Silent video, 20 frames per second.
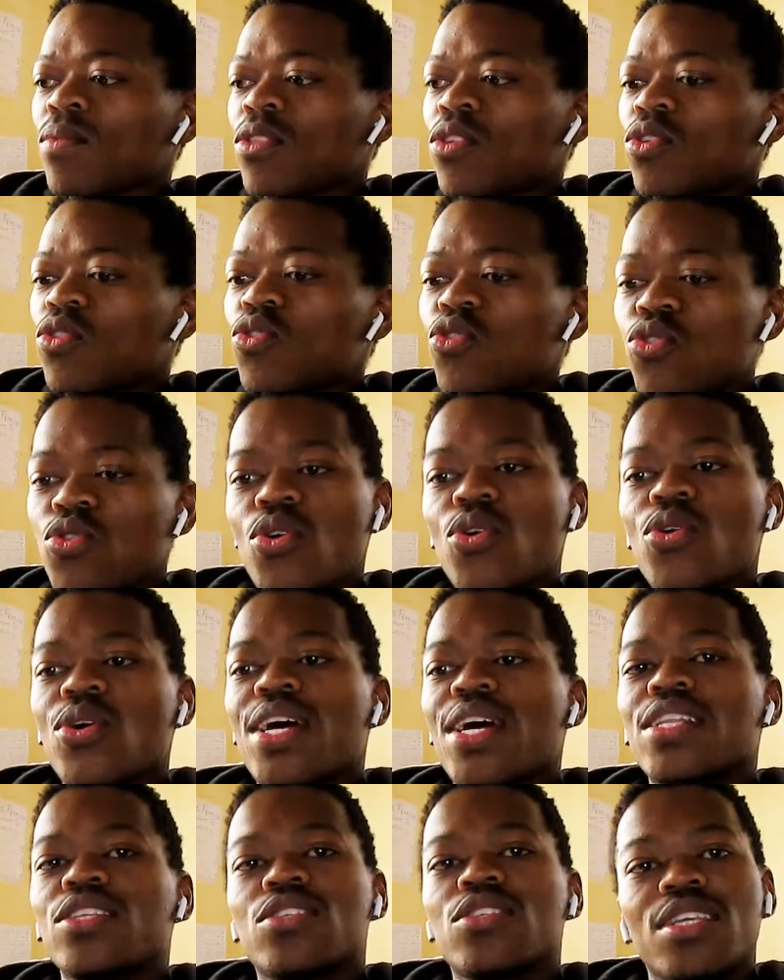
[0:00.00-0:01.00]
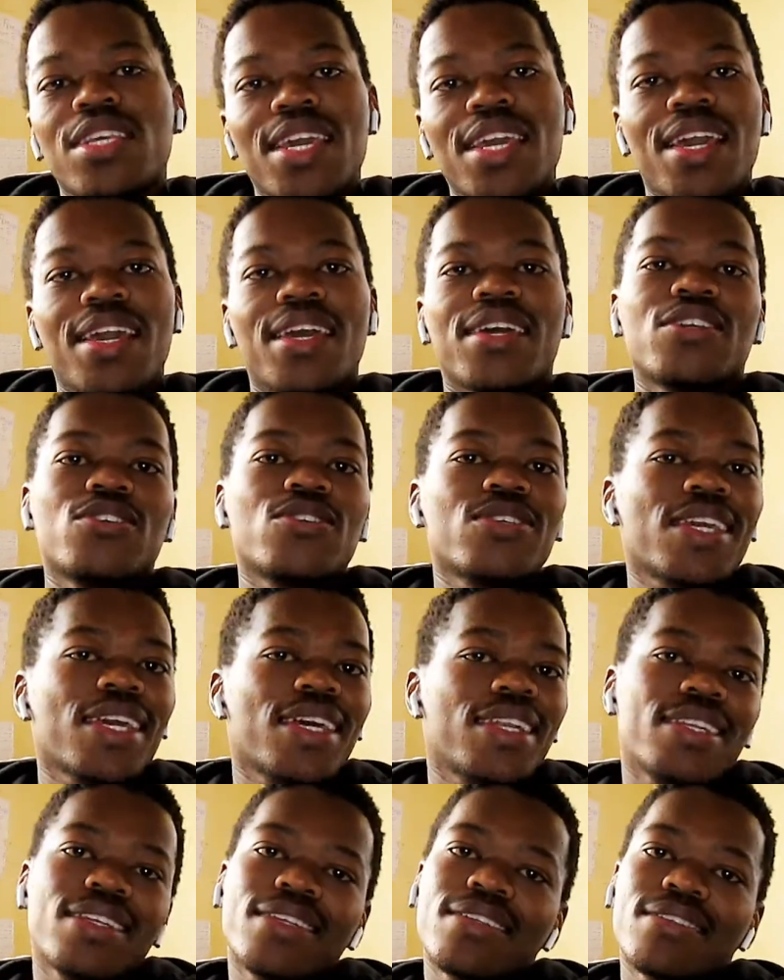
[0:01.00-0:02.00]
you know that you
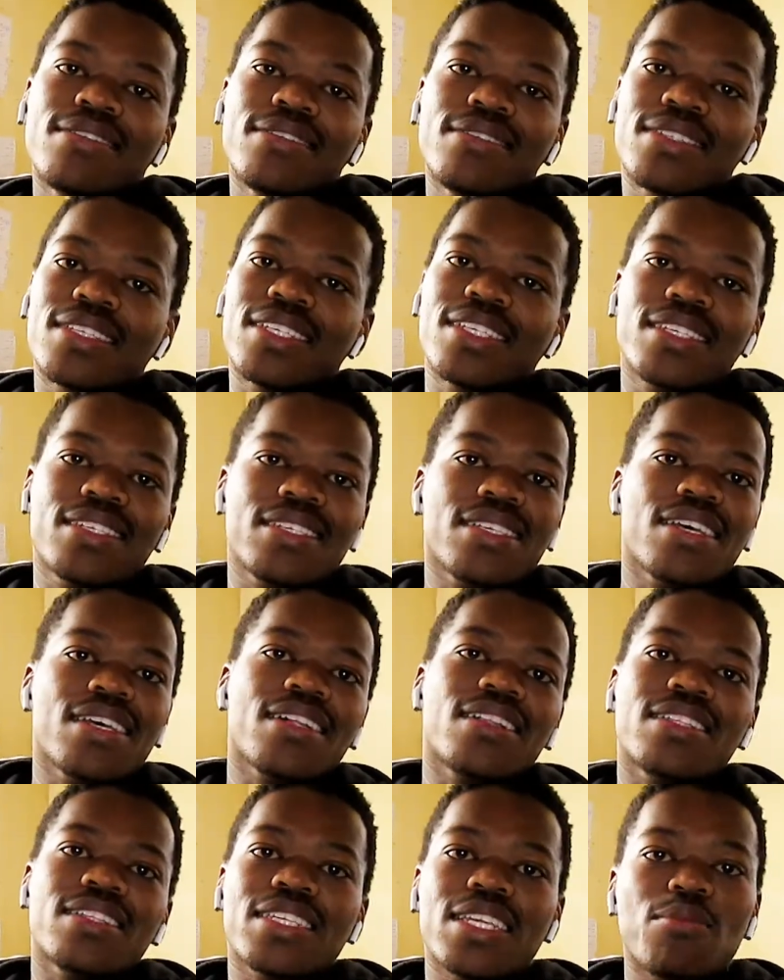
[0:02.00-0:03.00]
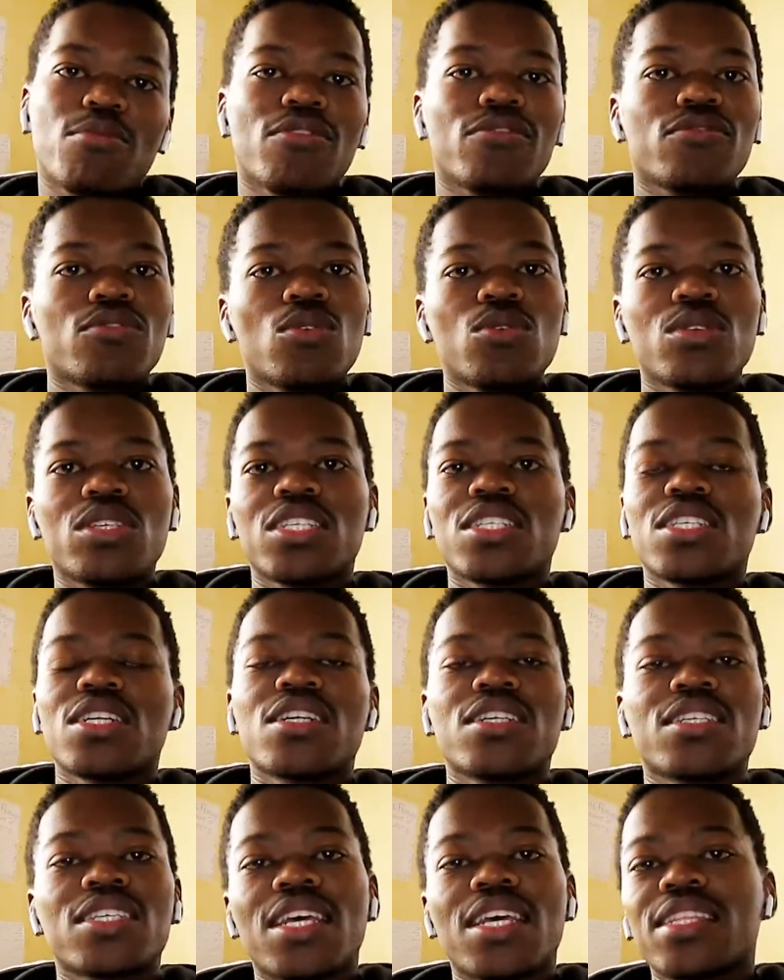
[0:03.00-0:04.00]
can sell some of those
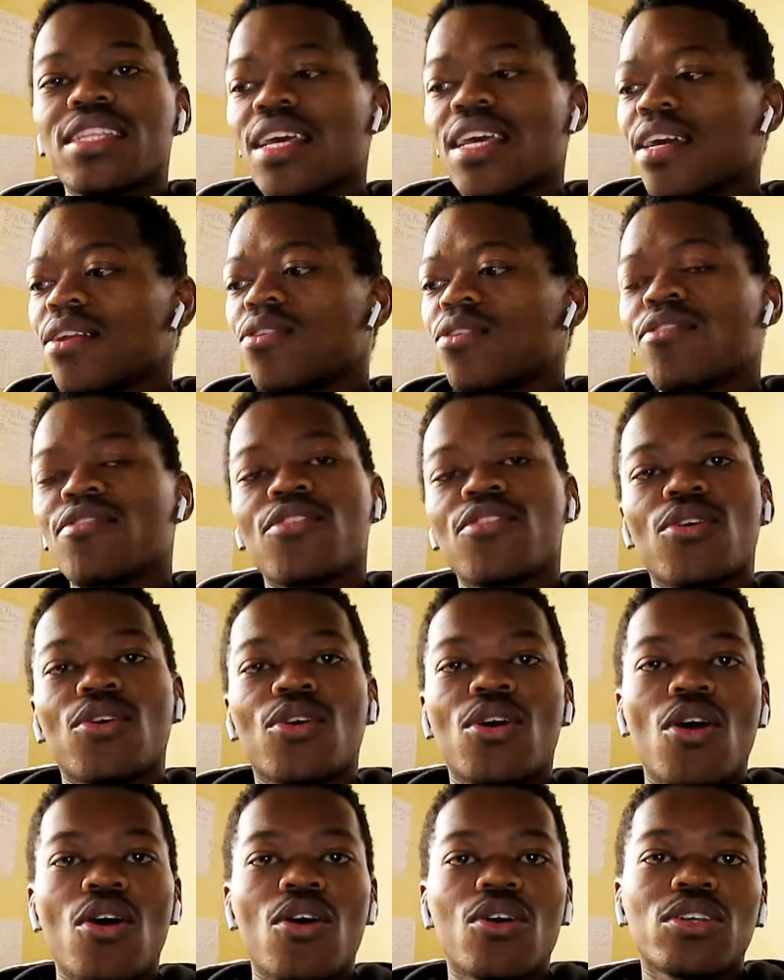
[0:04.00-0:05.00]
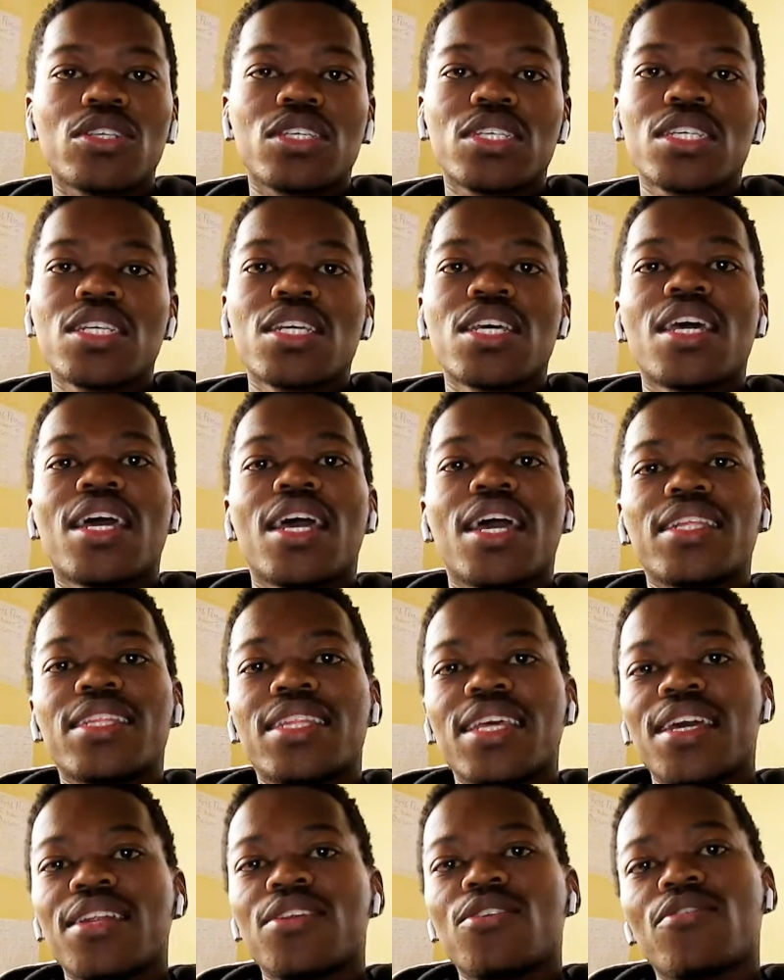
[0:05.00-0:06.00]
shares at the end of your course, at the
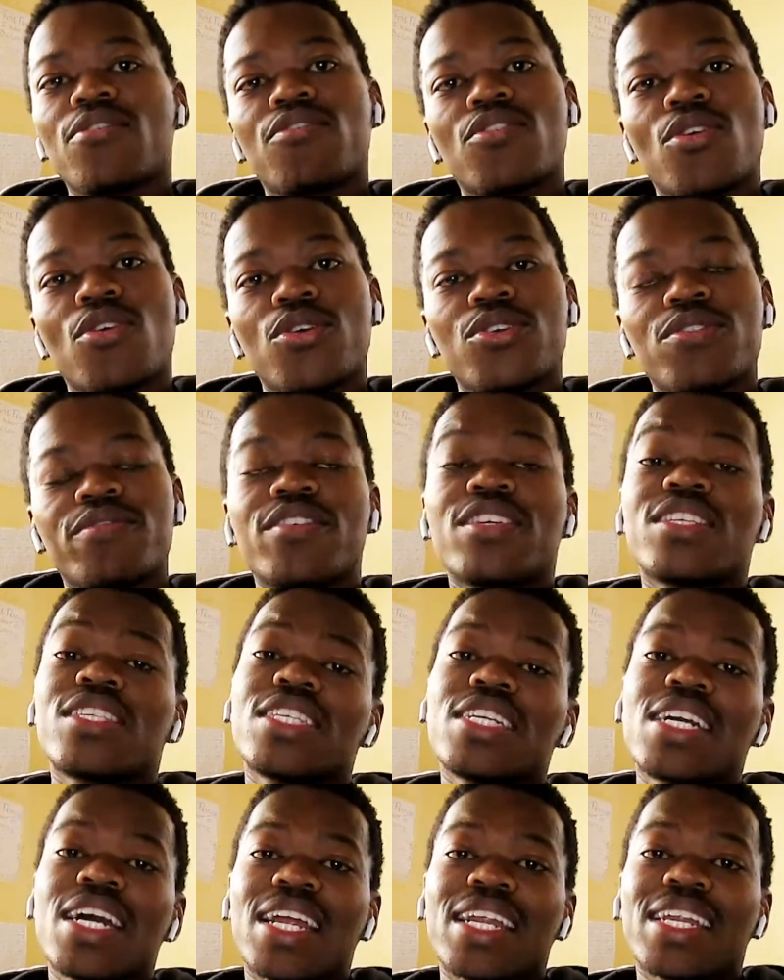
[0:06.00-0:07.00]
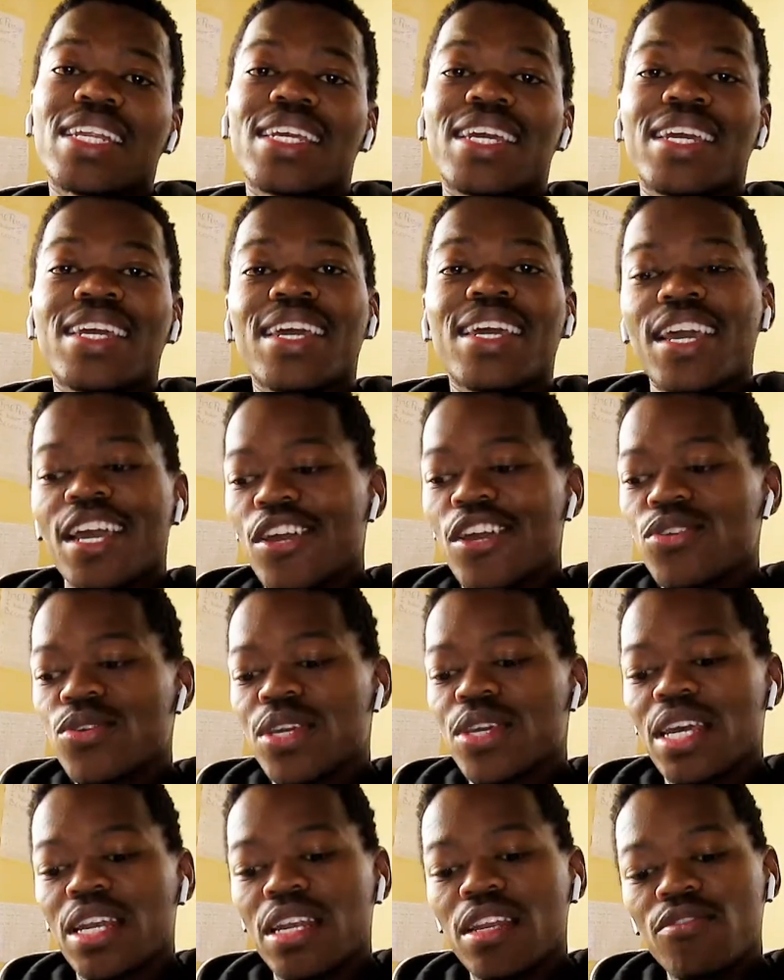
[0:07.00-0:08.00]
end of your investing career, and you
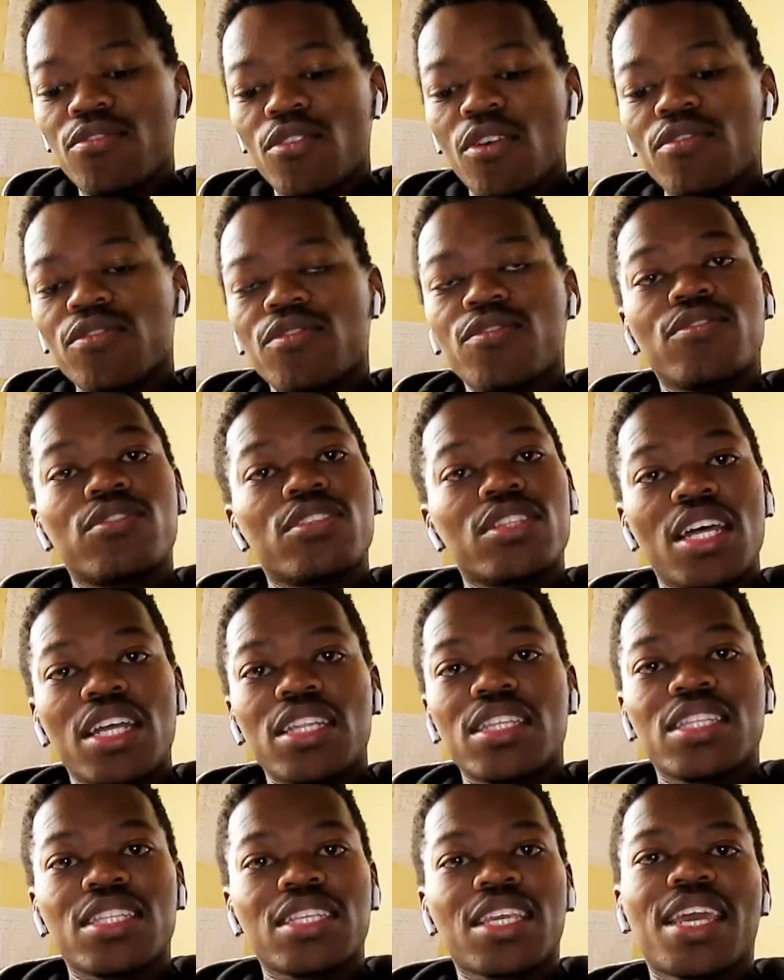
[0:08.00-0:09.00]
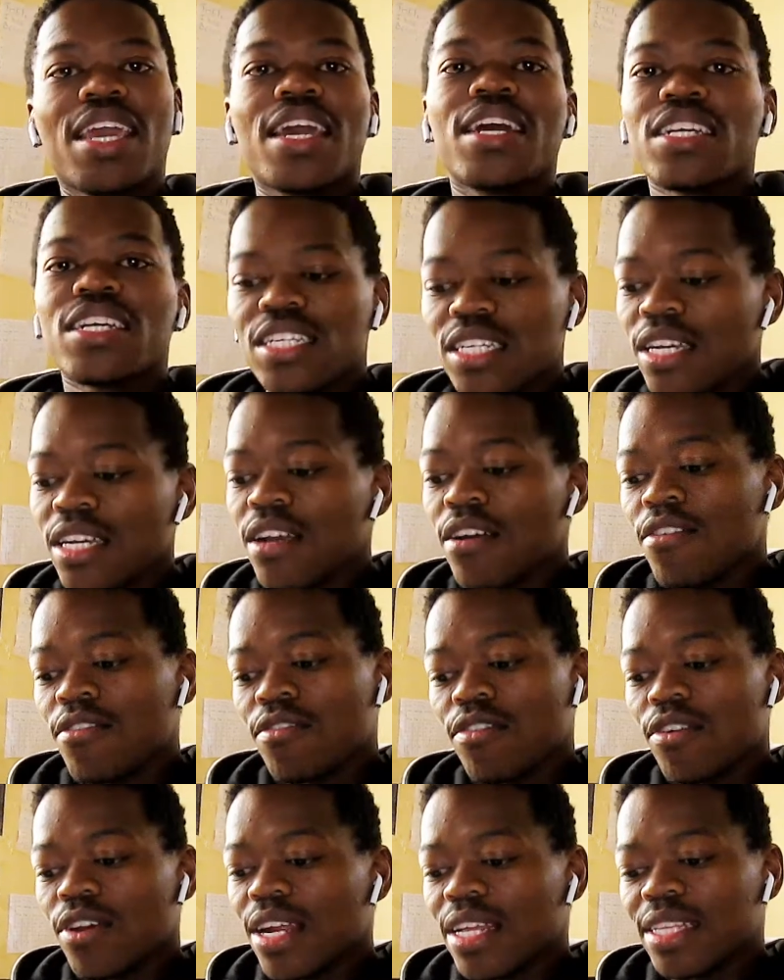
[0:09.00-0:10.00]
can live off that cash
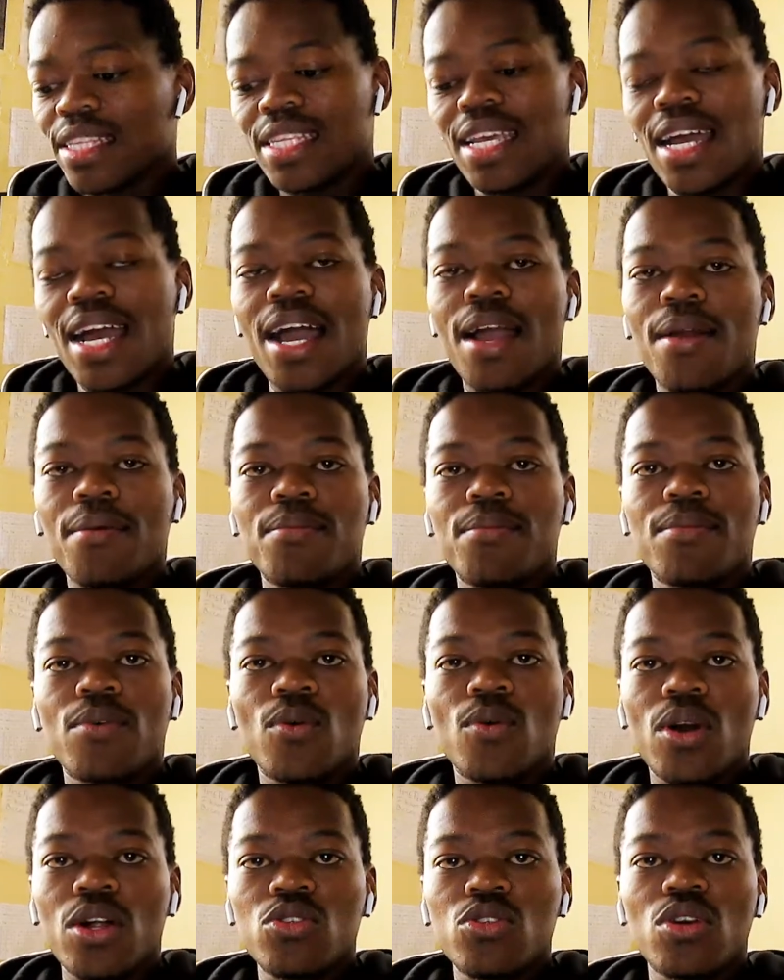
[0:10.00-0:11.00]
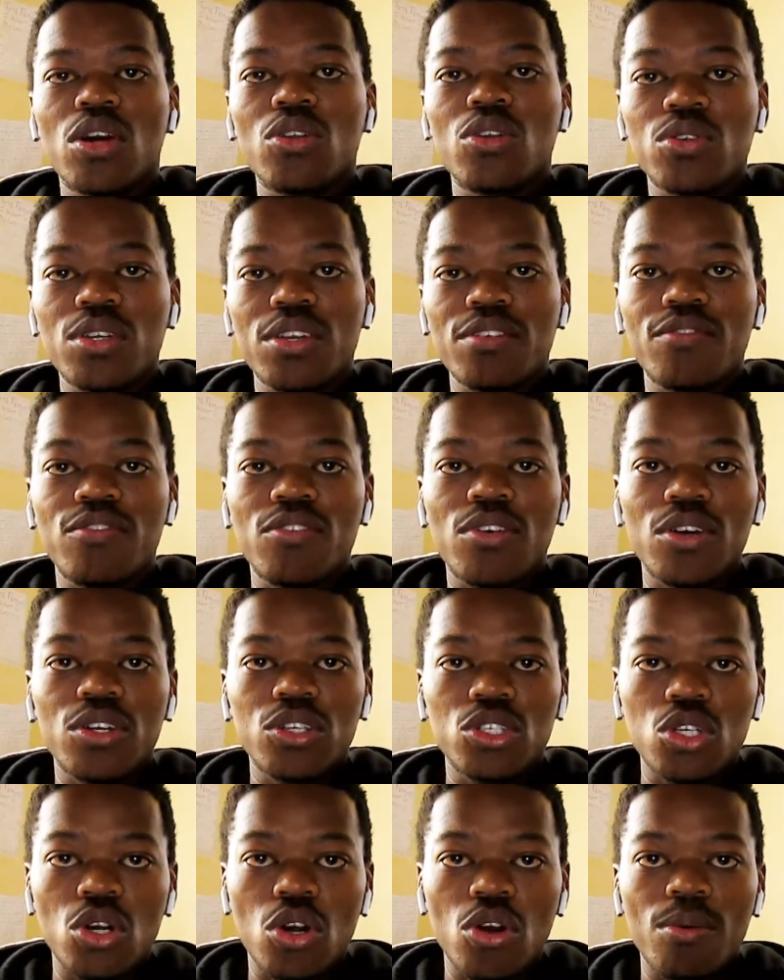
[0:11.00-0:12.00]
for that time while you are looking for a
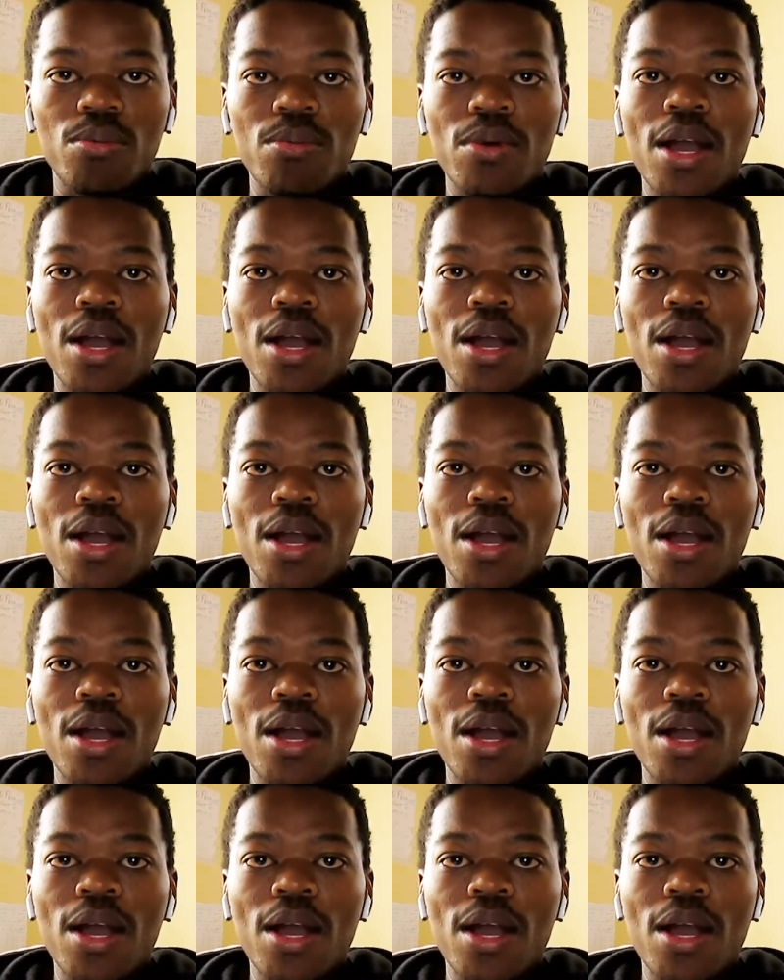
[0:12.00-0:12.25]
job.